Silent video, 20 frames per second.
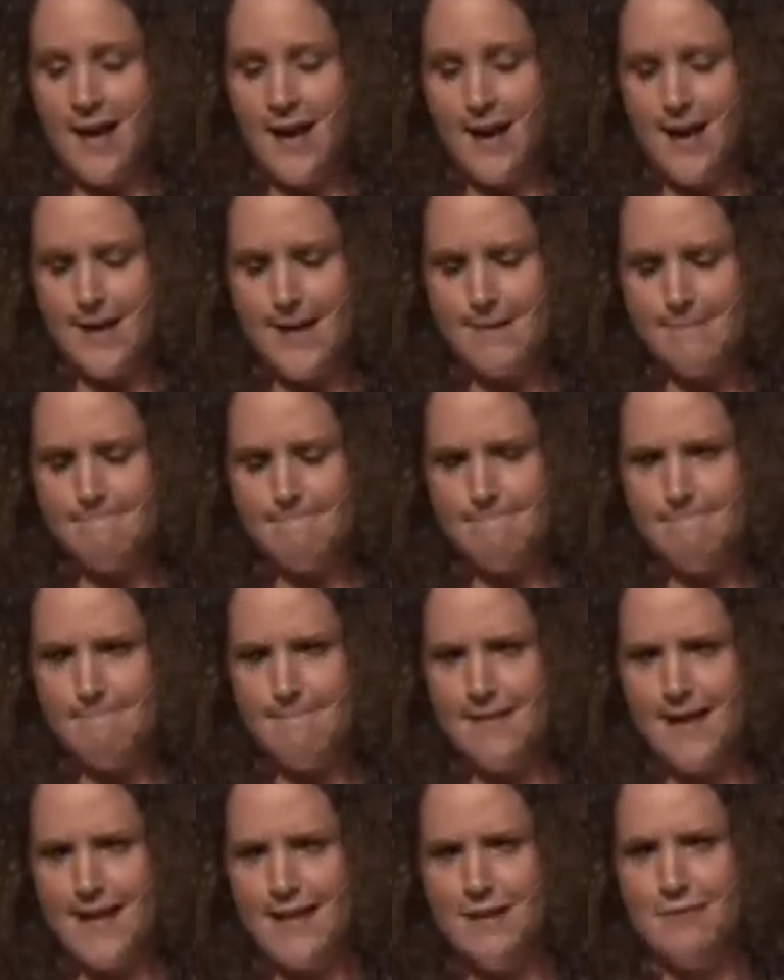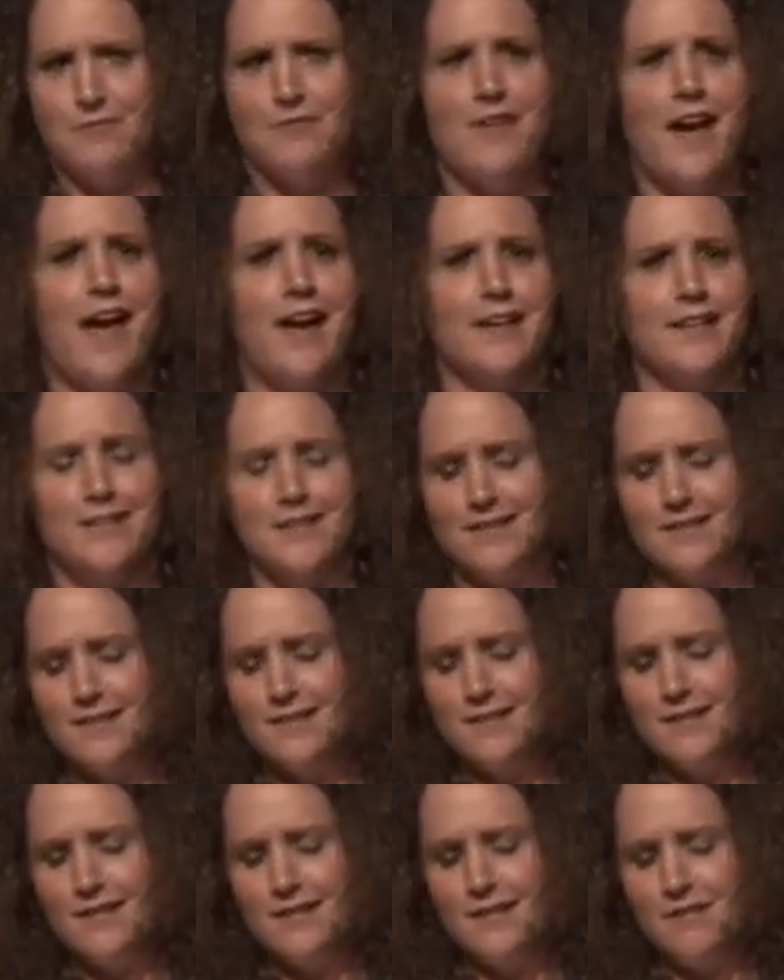And in
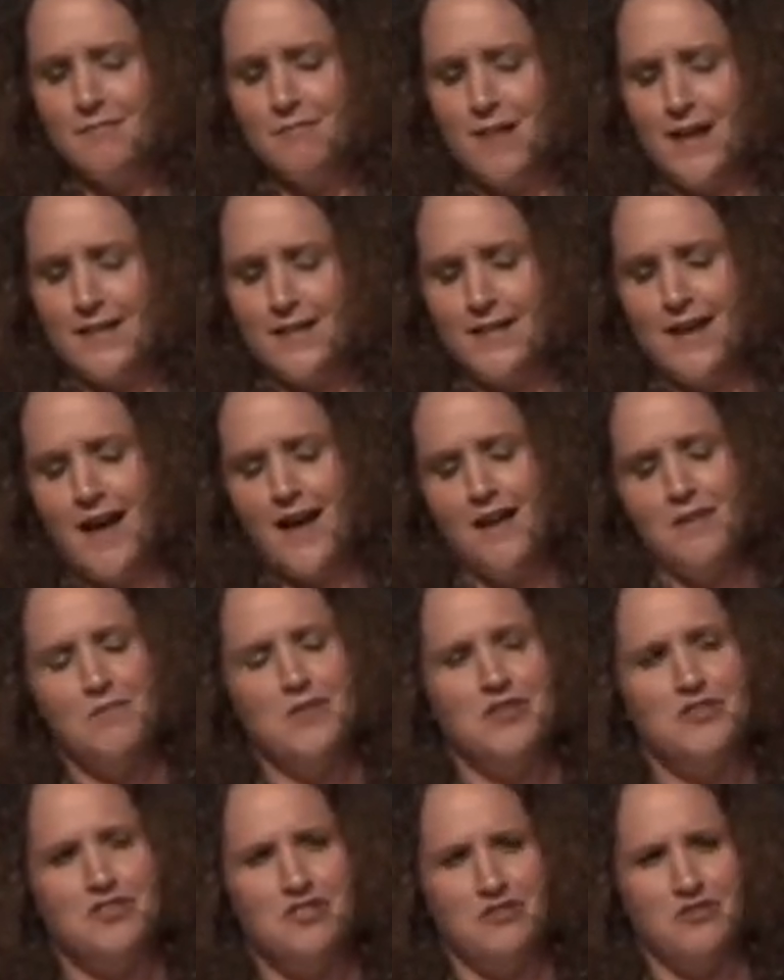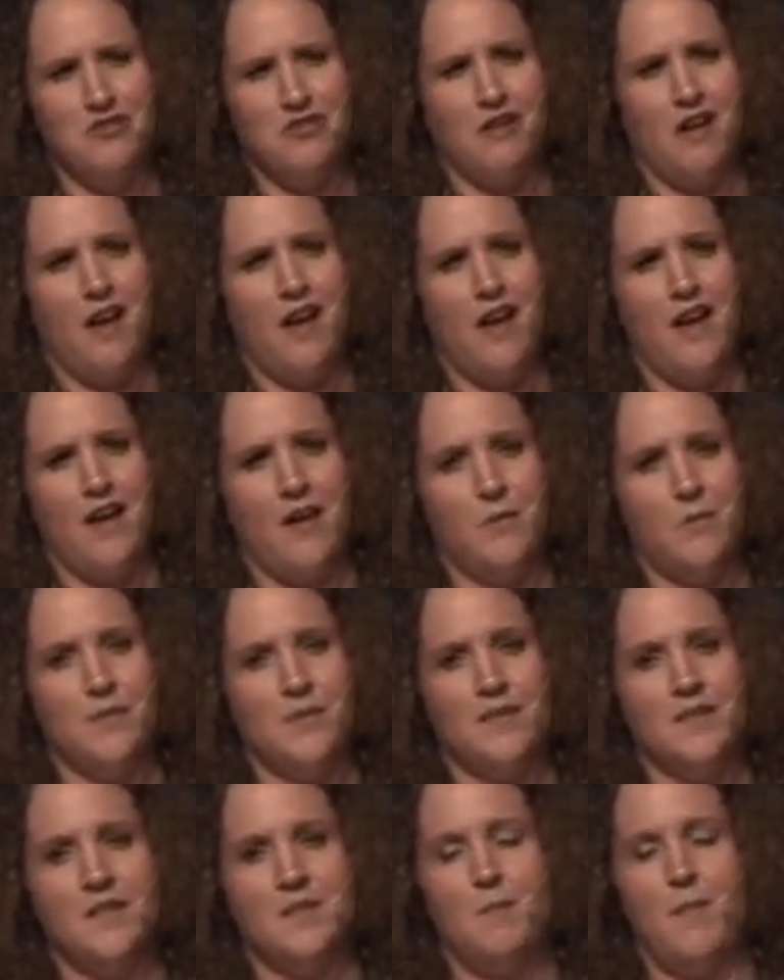fact, my time in junior high
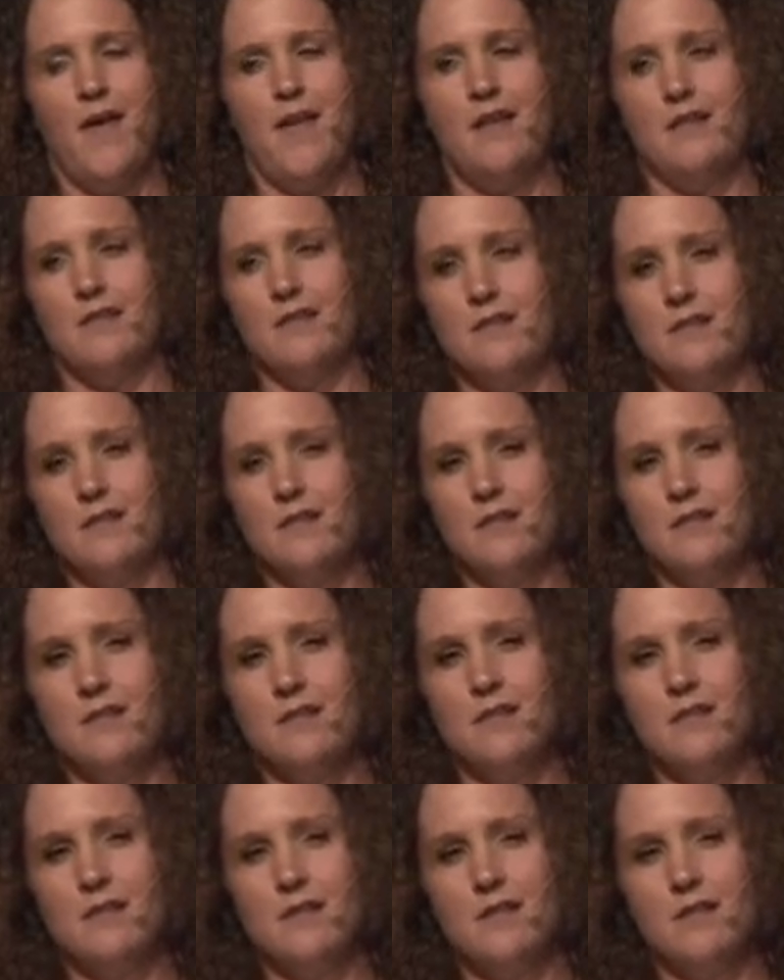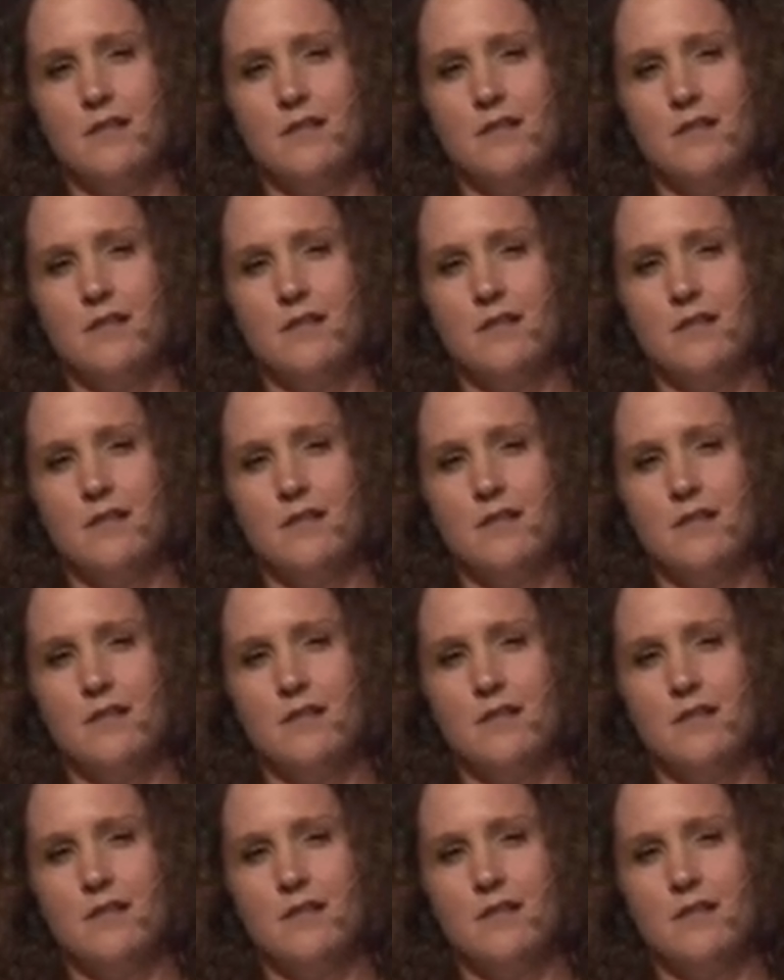was spent